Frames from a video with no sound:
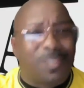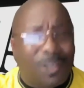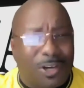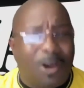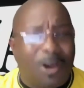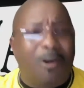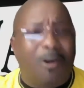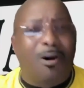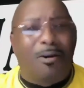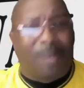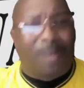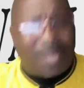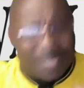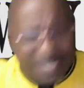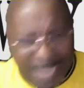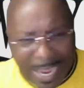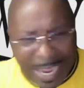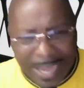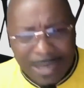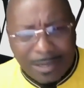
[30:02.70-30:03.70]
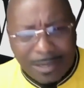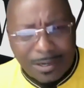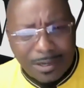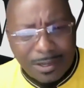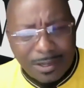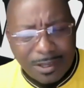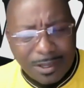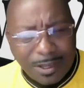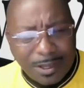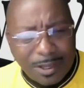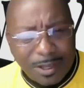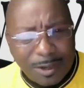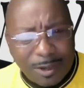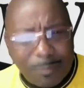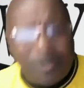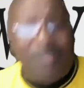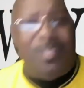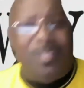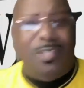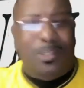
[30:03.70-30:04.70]
go on a date
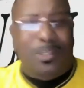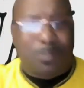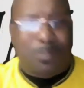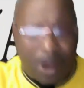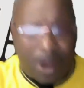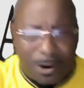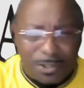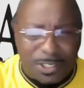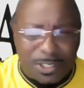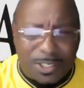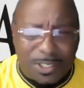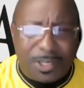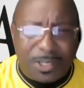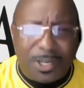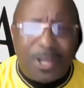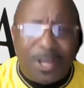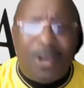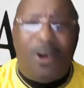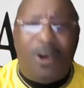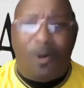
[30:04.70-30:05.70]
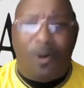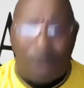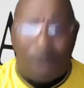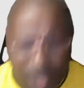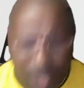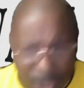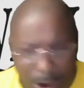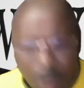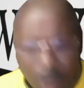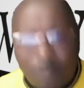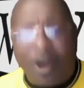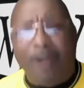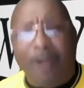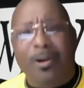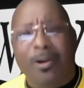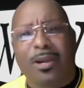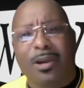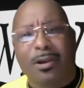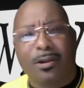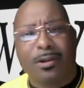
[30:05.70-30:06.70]
with this person or a
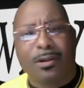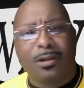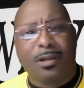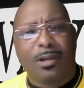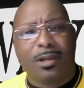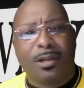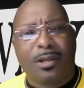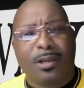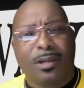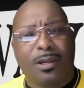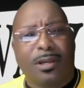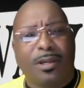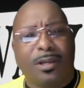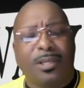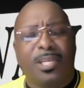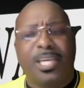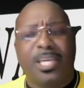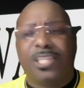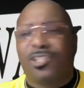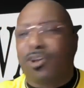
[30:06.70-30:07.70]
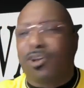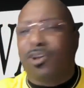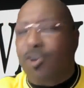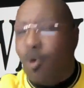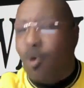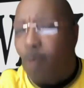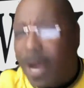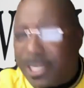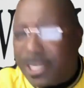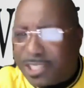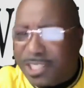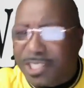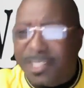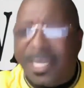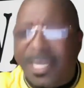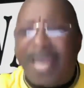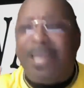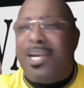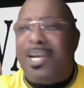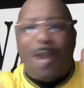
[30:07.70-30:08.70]
coworker? These are questions
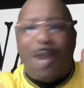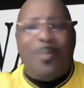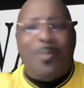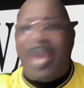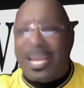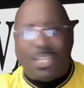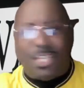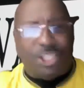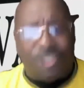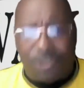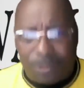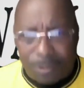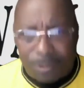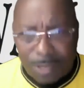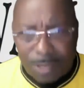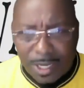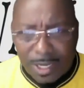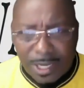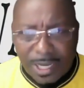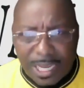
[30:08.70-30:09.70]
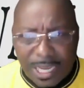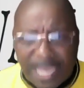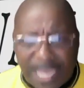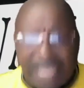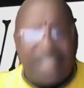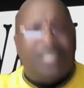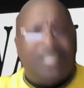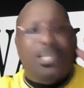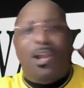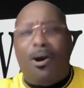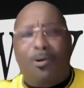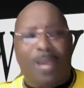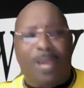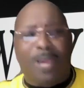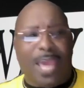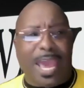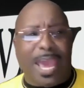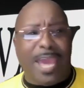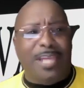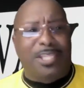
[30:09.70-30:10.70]
that come at you. Is it
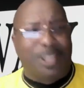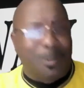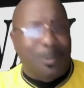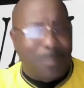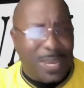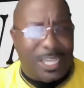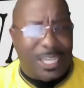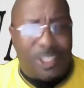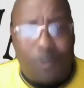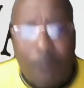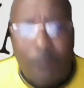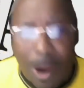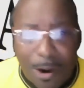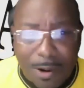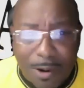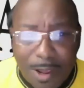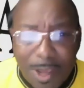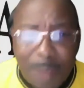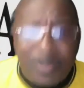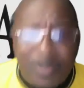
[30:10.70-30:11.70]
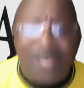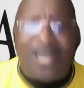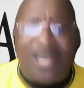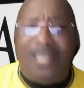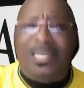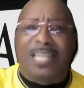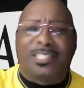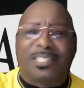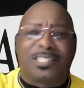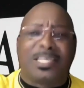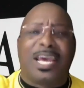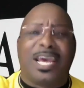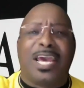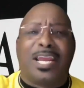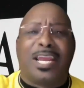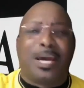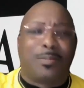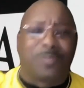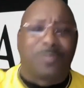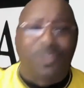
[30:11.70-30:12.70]
okay to miss work because I stayed
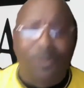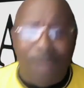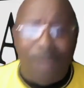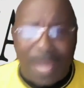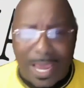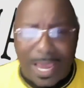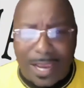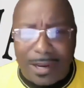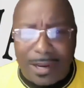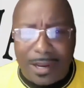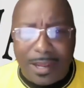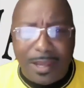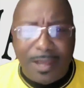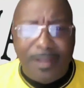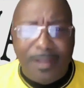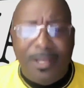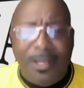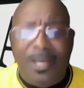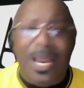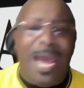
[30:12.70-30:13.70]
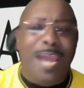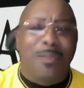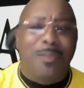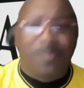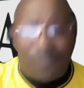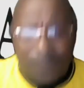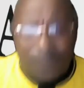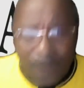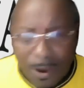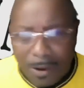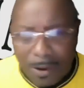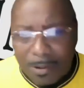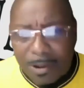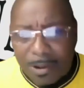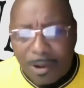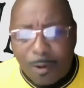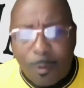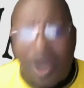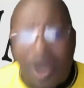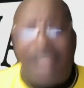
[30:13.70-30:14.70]
up too late the night before
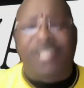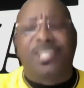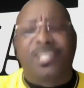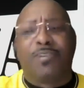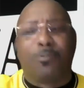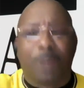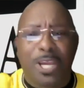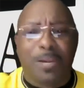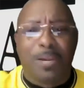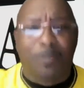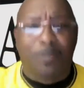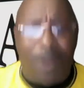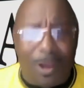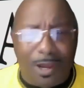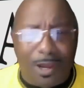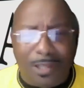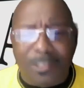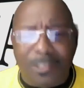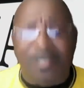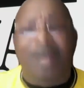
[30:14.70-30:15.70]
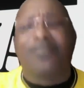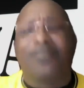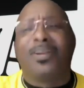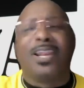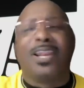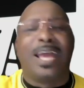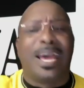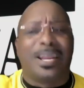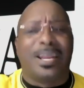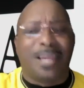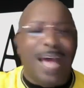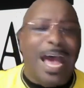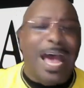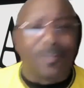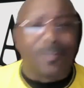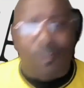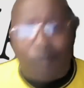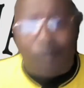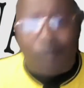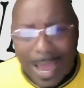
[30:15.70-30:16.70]
watching reruns of Atlanta
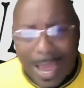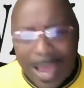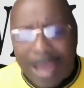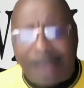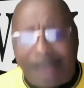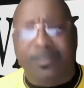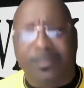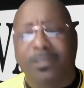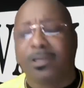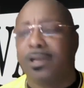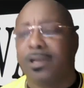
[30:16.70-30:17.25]
Housewives?